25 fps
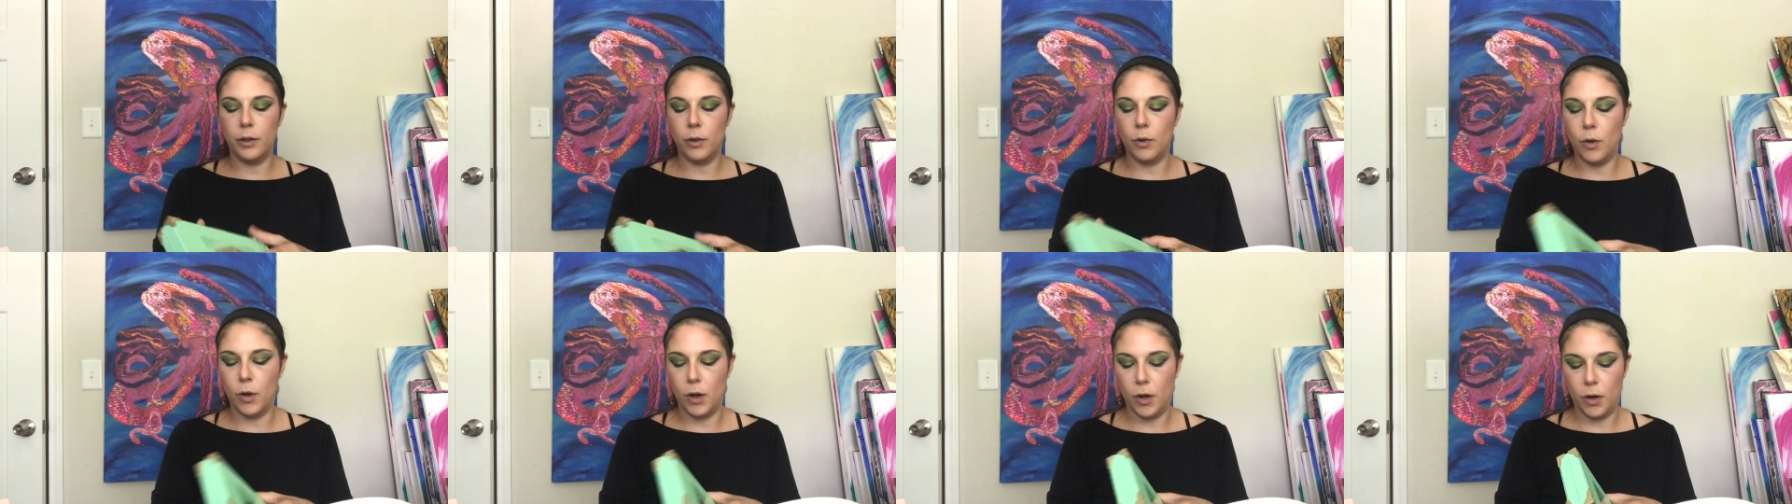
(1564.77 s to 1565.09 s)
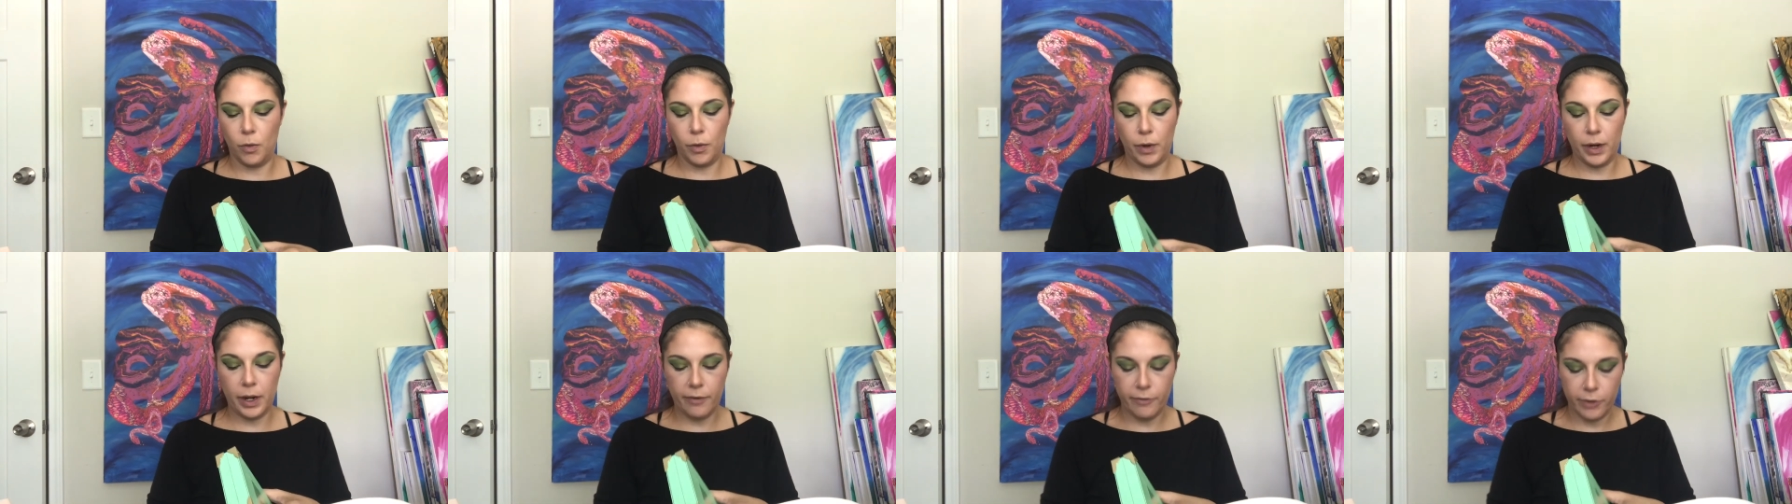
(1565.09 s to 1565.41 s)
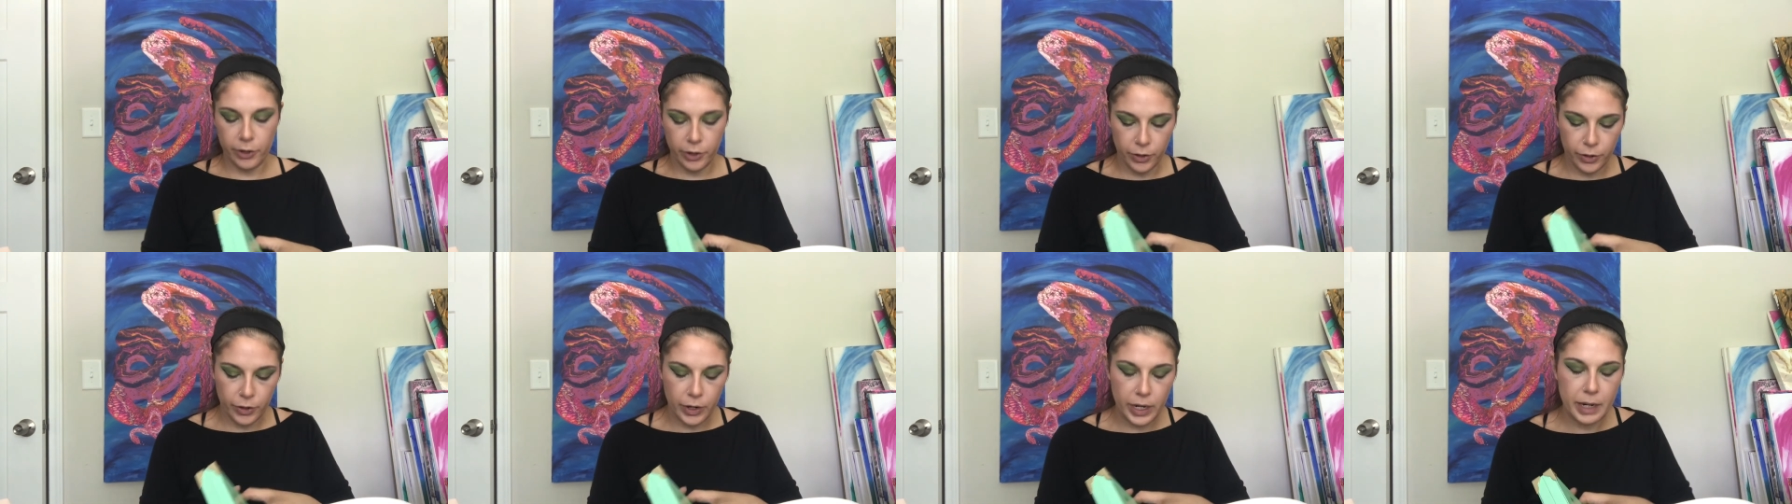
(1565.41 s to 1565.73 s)
or whatever
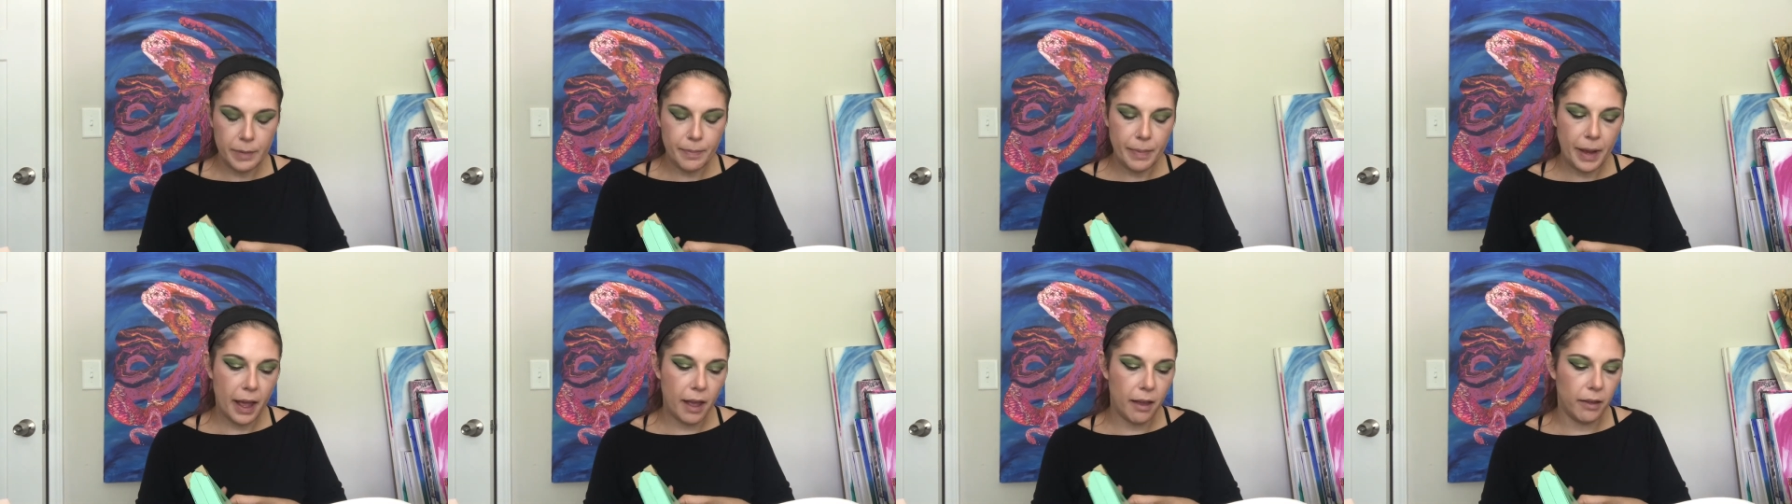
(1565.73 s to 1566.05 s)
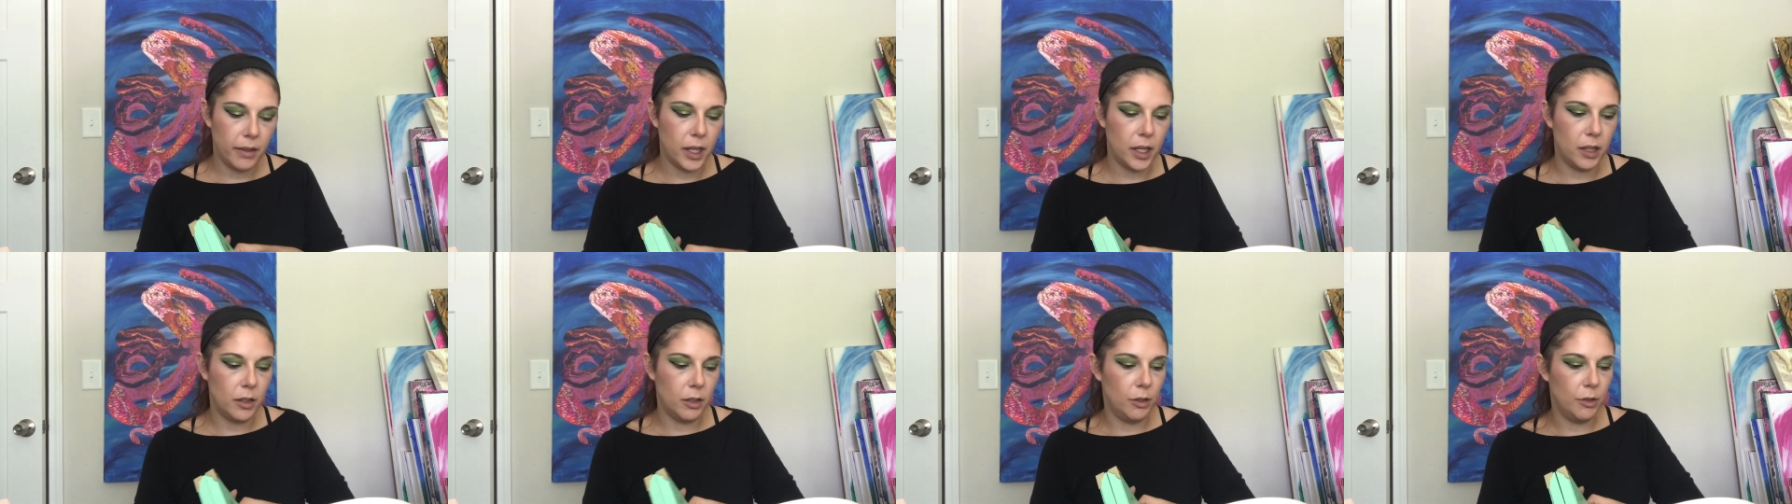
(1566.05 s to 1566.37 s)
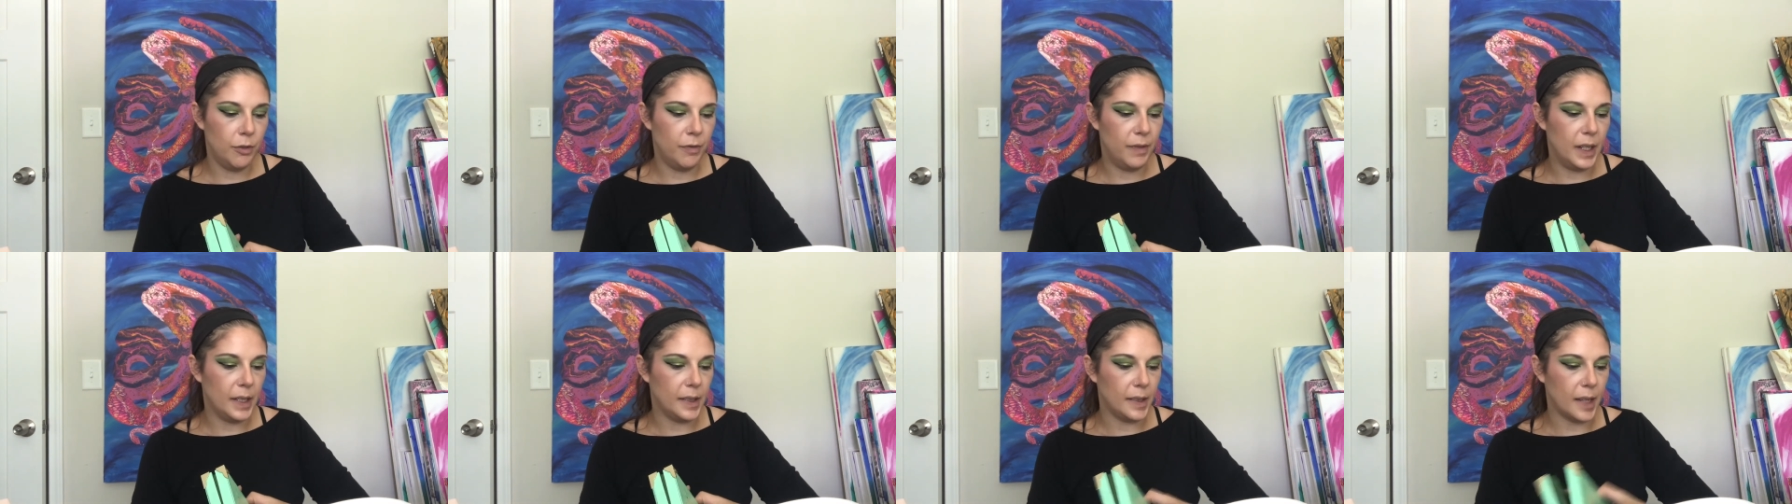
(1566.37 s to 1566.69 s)
green palette
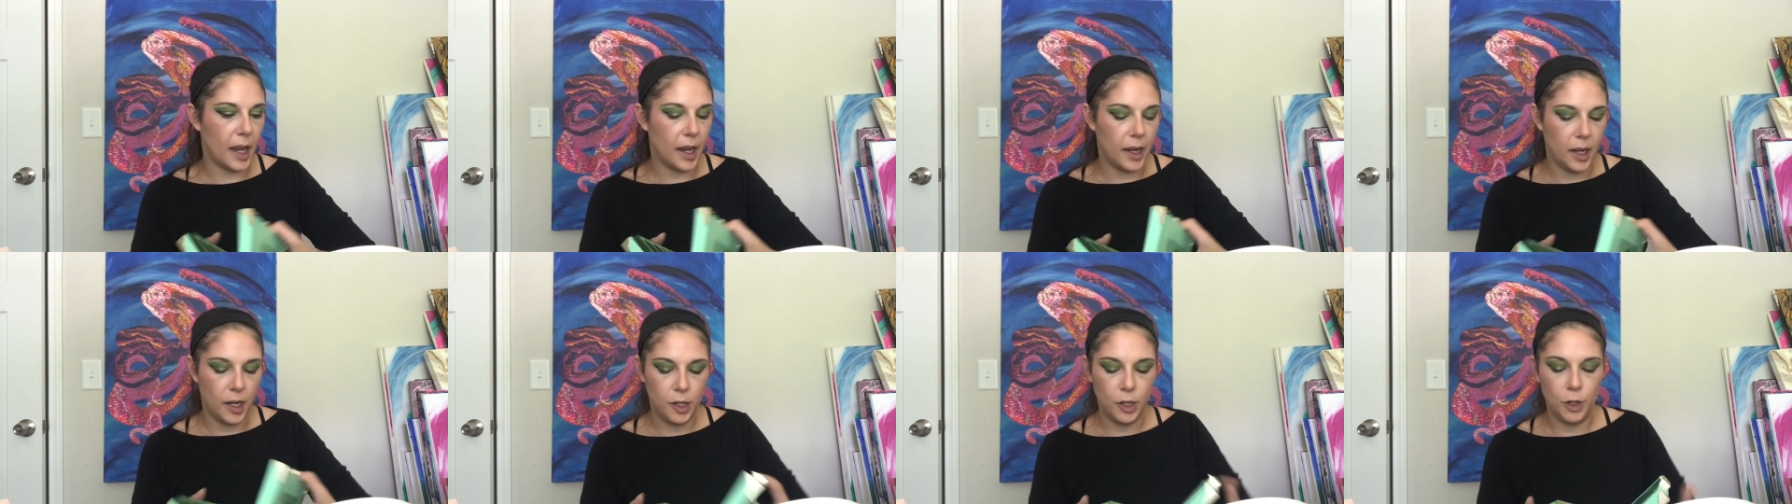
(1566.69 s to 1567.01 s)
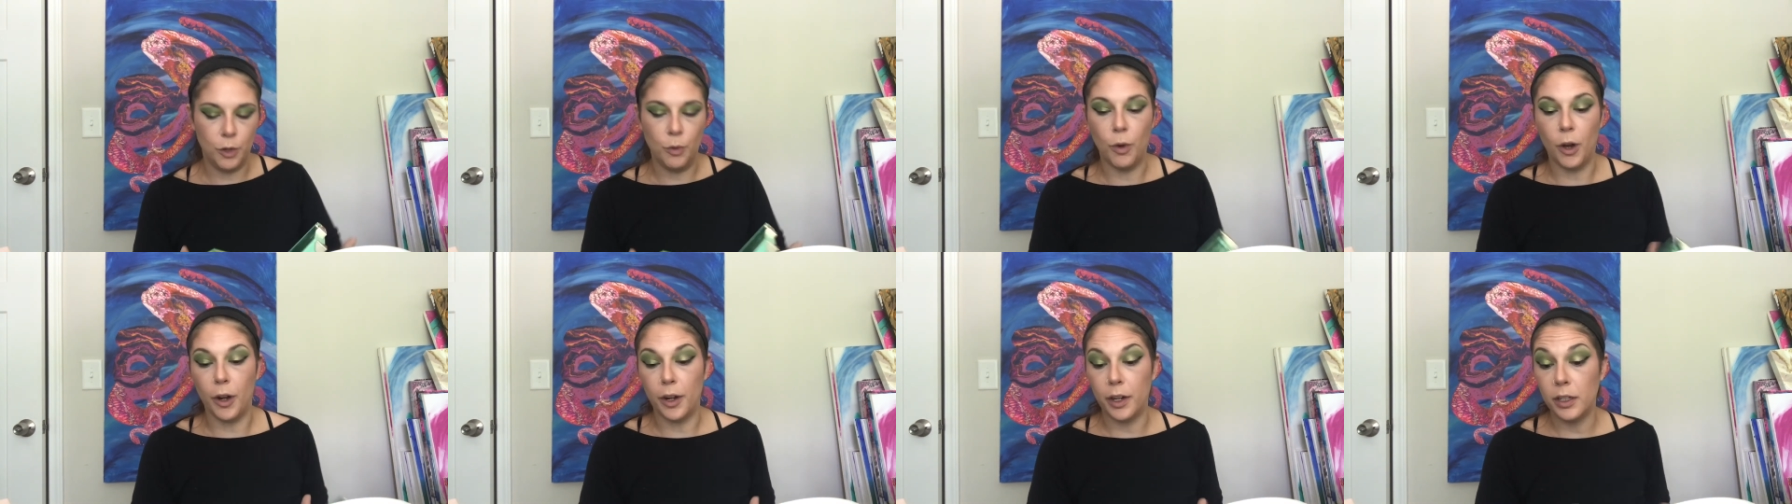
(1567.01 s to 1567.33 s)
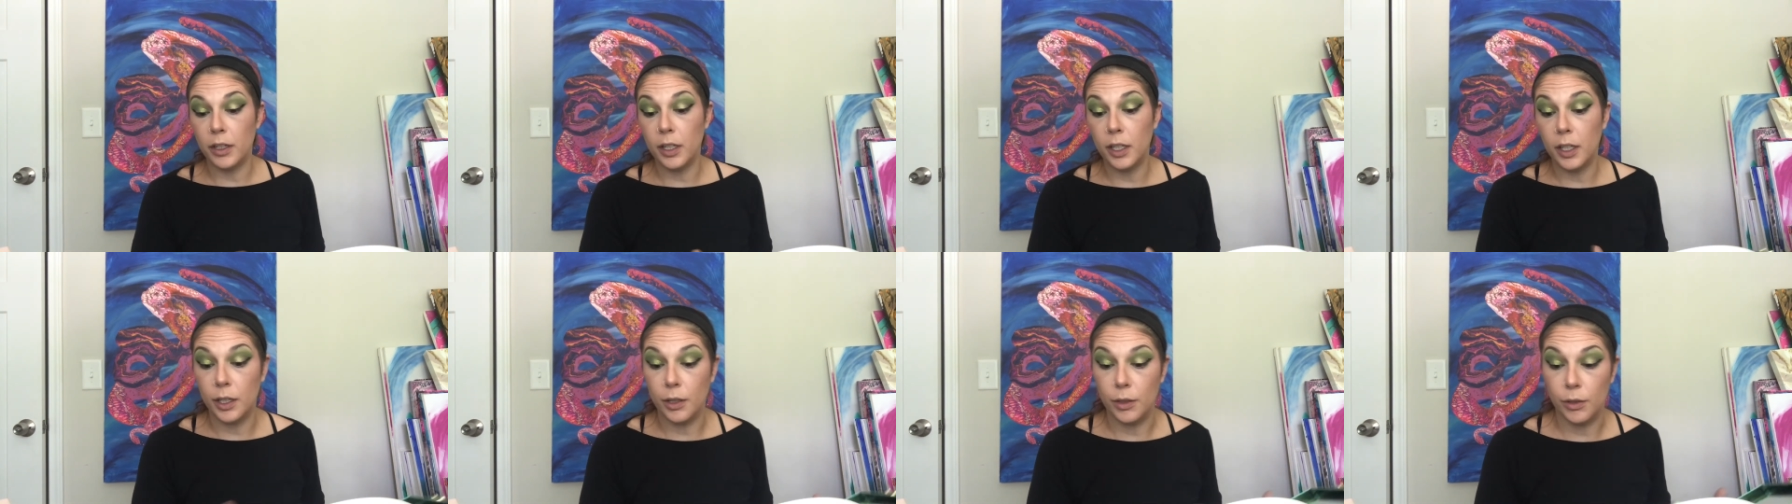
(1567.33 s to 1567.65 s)
you've decided you wanted
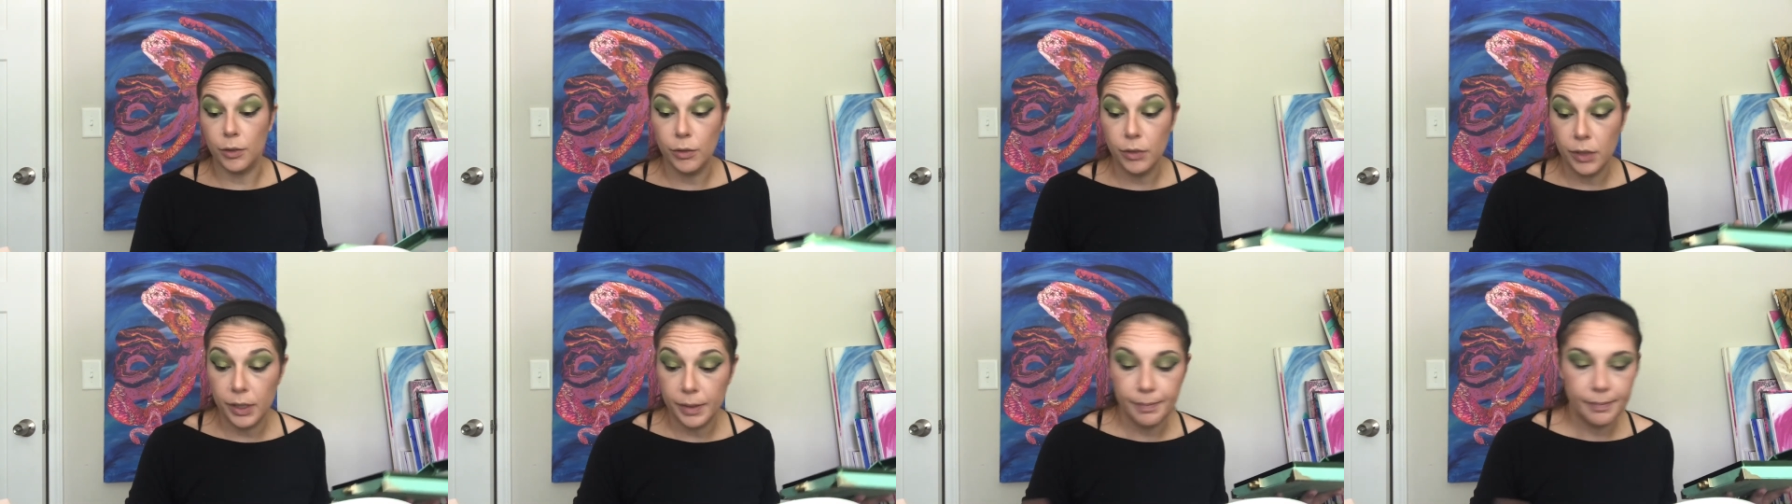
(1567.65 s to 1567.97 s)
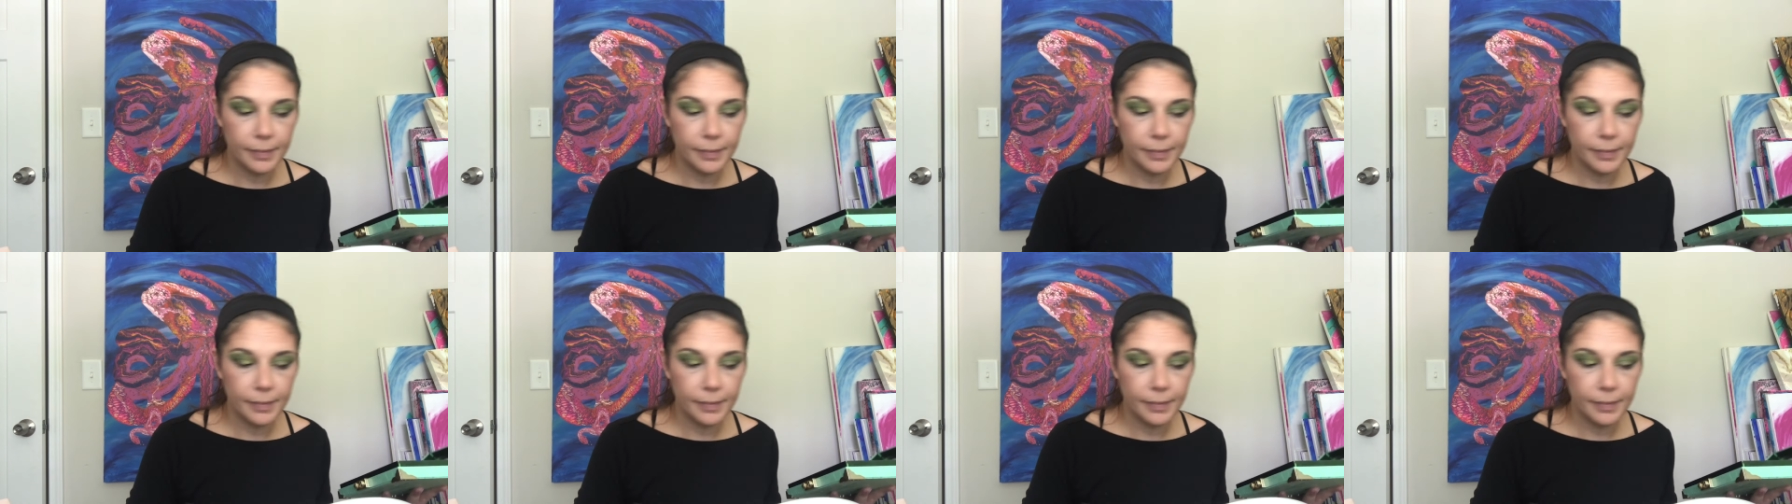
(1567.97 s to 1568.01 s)
to use.